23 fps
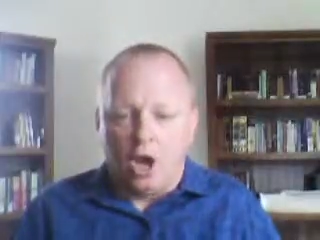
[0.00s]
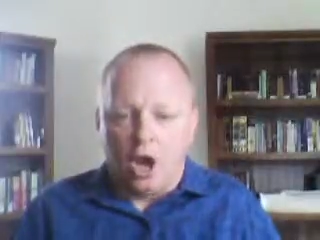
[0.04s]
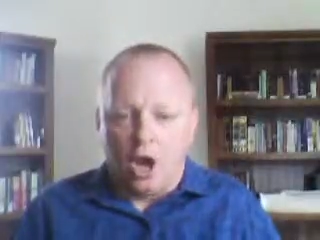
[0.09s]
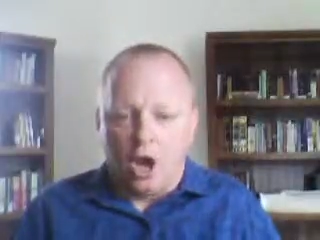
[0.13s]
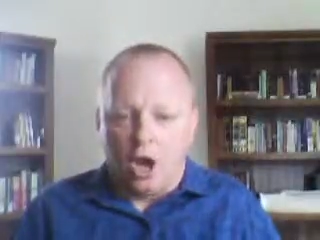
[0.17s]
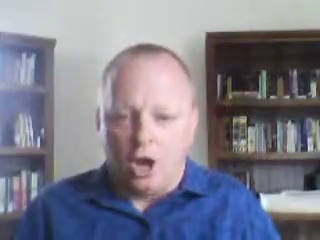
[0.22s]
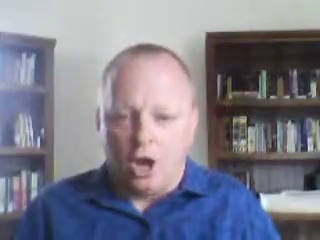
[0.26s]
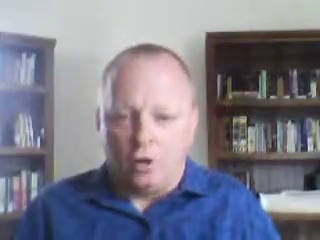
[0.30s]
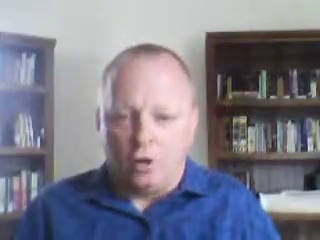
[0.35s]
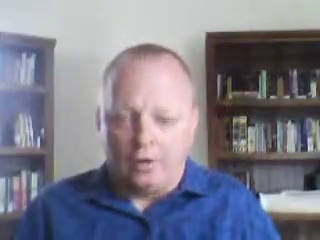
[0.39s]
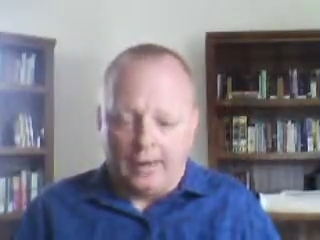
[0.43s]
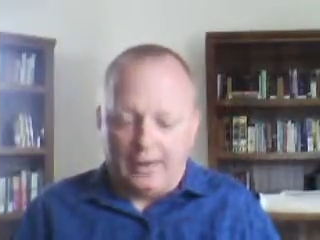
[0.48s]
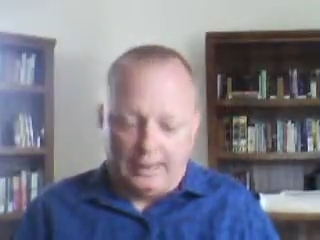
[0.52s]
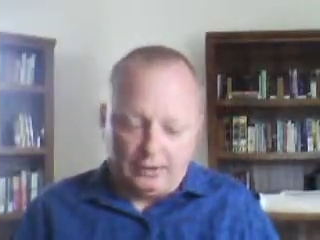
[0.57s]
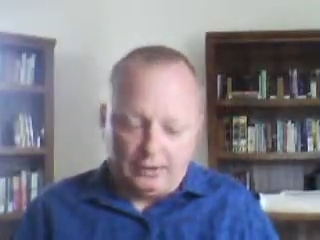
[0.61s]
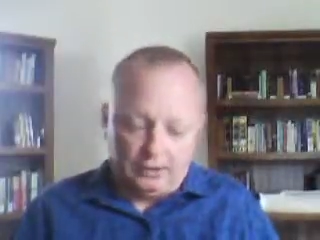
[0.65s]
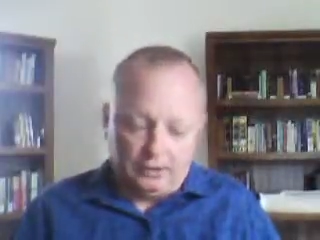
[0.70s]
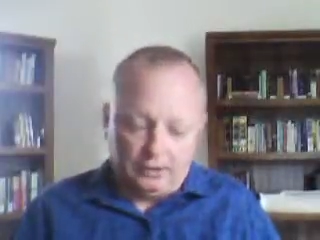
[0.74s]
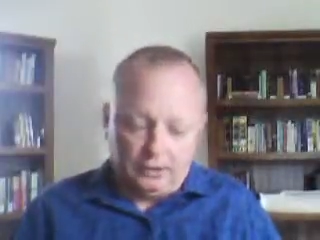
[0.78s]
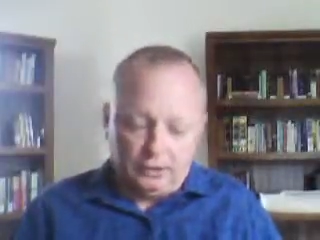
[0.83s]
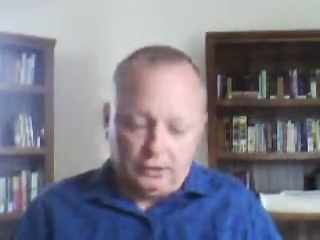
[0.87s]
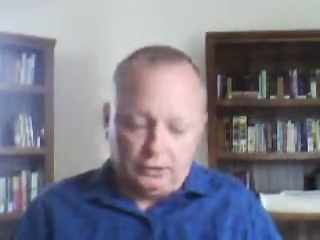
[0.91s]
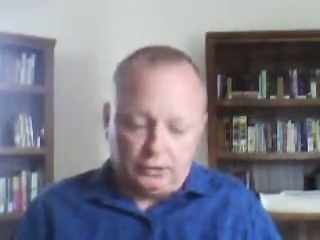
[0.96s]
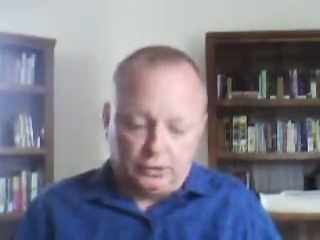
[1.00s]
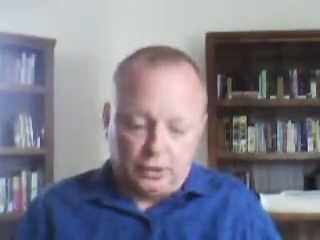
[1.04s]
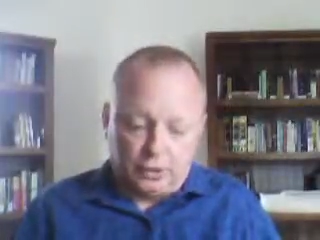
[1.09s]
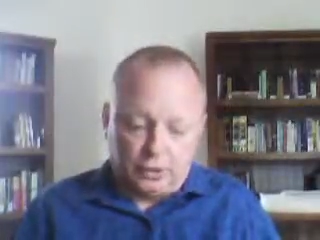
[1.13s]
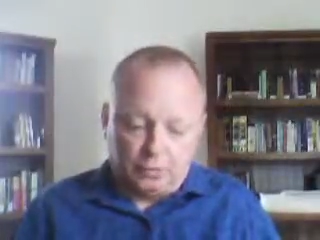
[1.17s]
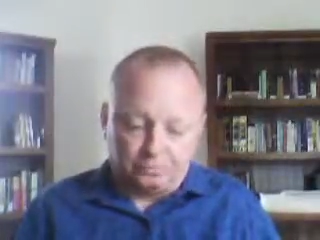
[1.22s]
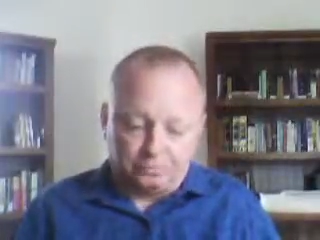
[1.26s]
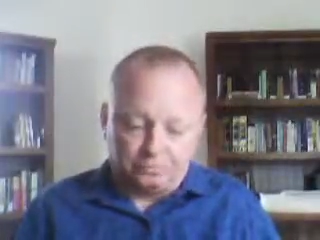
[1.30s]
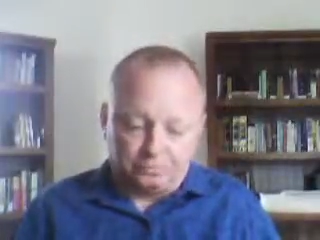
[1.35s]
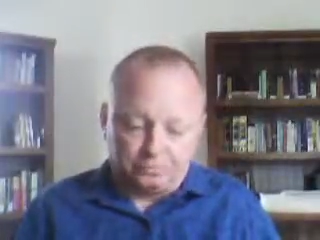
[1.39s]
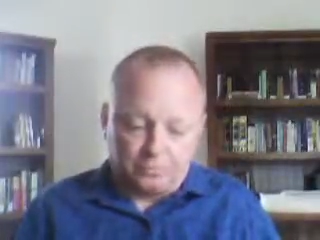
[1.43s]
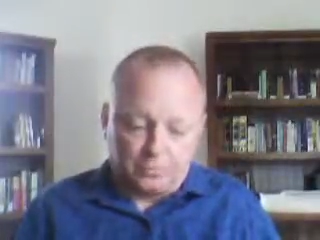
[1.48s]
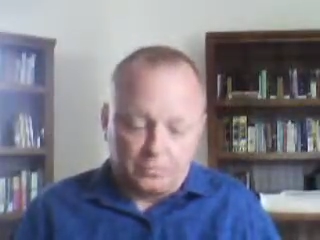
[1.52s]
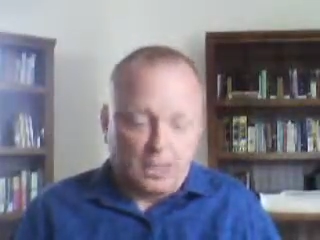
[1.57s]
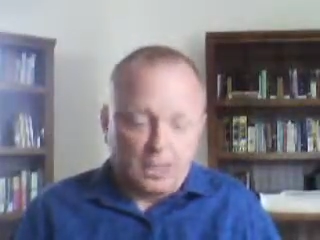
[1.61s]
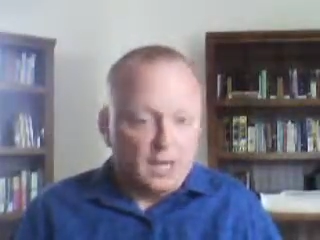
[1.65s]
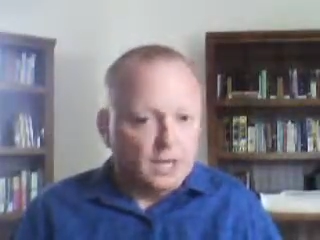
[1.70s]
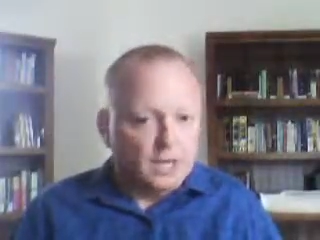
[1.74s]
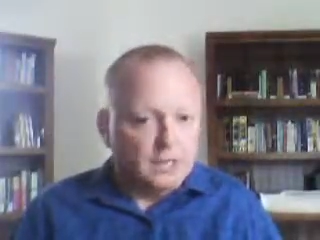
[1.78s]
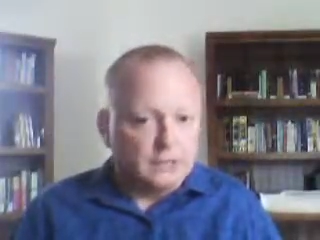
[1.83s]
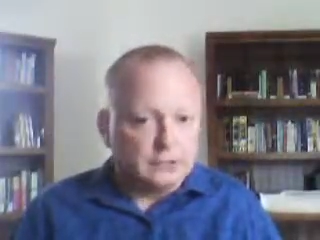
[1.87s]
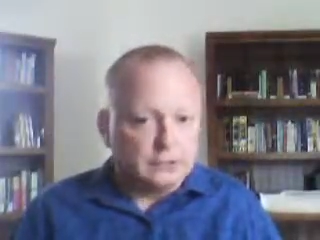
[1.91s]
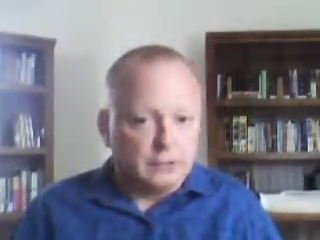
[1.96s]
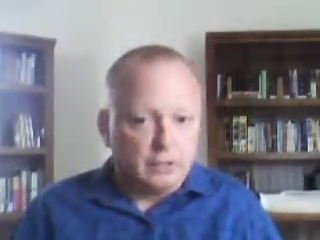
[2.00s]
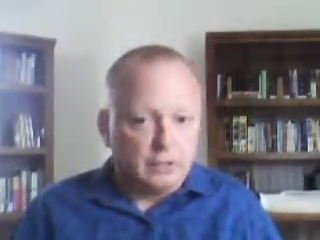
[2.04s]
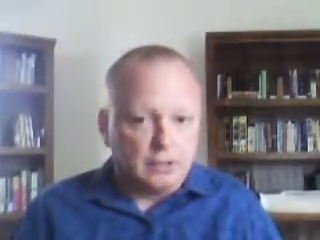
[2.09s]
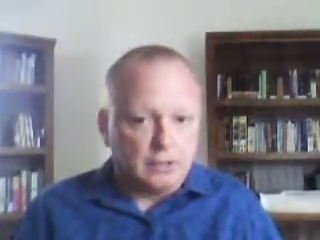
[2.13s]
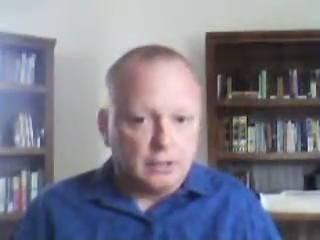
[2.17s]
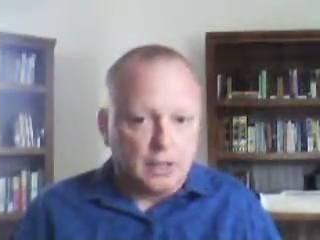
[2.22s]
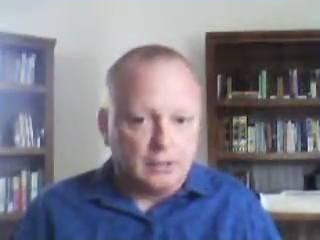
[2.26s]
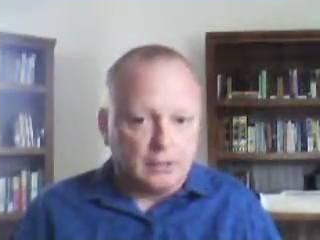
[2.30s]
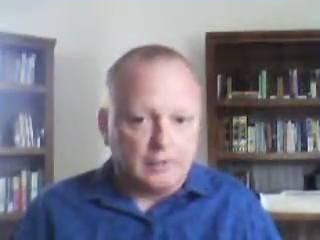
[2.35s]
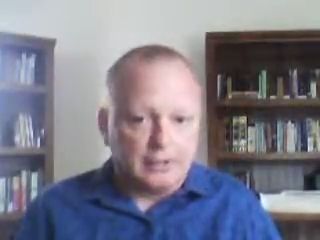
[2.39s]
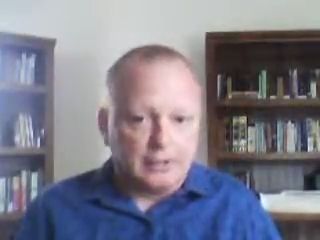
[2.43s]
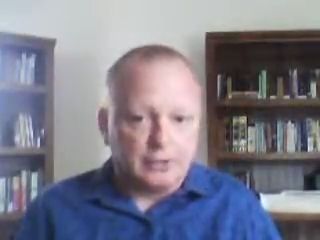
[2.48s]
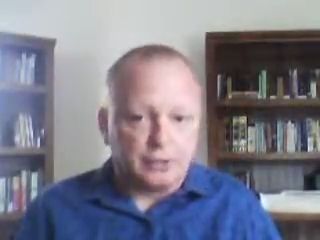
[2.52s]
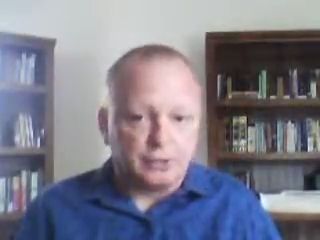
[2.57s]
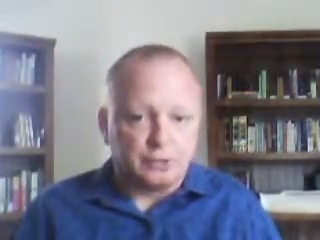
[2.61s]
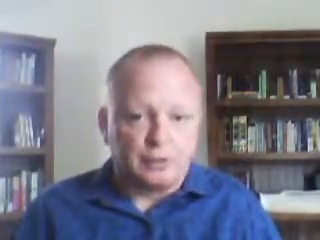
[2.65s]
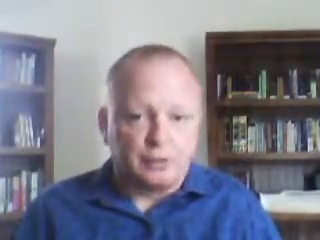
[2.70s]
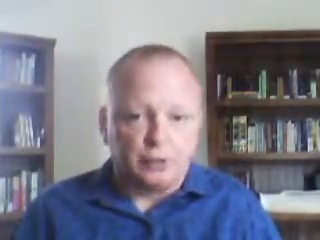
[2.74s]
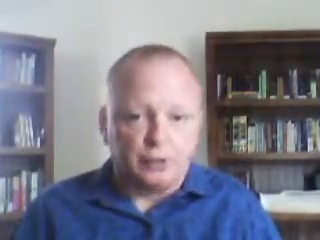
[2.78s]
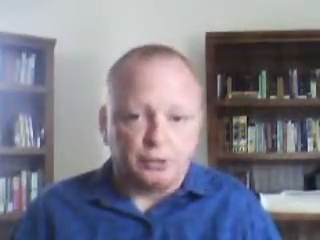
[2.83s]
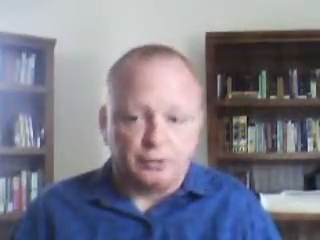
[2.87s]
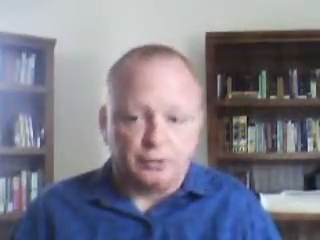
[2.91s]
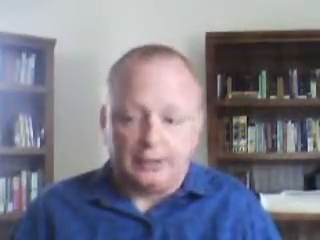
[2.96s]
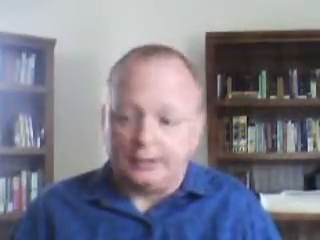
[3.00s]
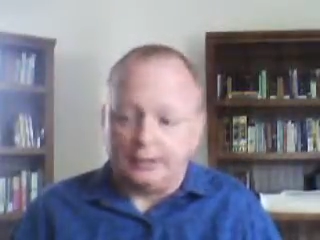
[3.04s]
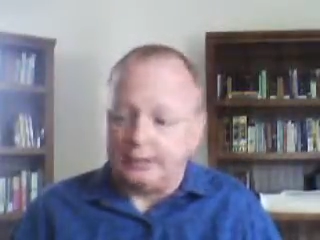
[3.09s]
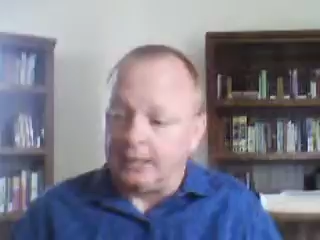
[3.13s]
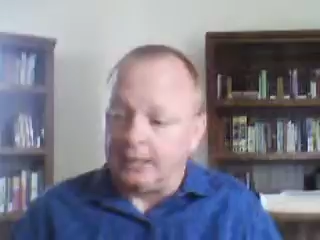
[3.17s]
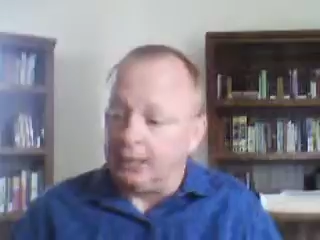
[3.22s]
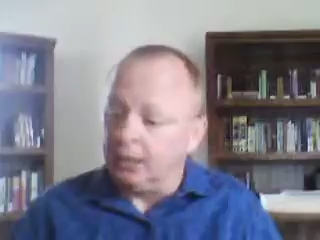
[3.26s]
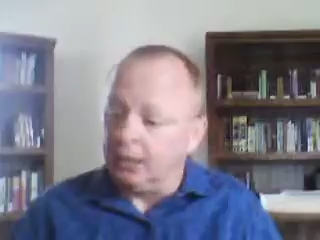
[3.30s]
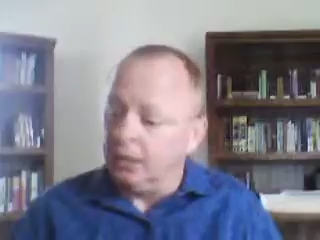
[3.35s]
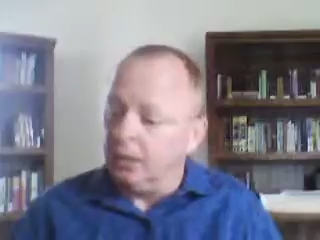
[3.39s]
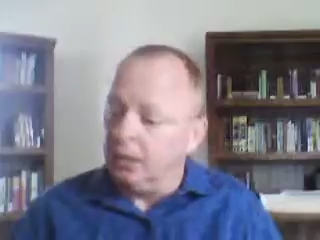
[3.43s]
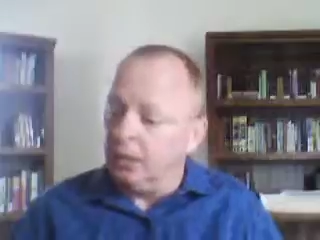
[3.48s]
Alright, so let's go ahead and talk about this poetry essay.